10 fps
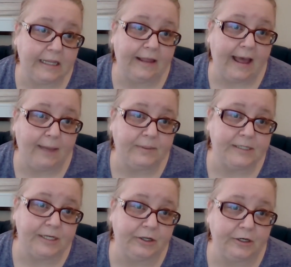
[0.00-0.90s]
that
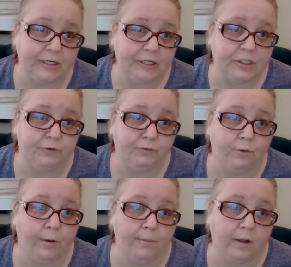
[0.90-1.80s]
particular dish
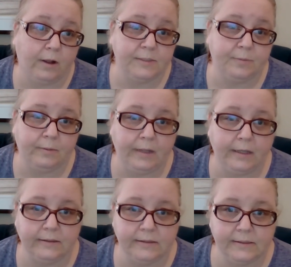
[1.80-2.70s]
for multiple
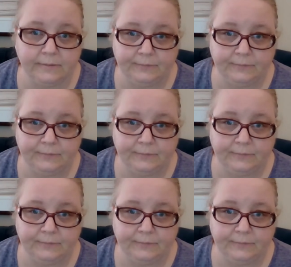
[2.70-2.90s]
meals.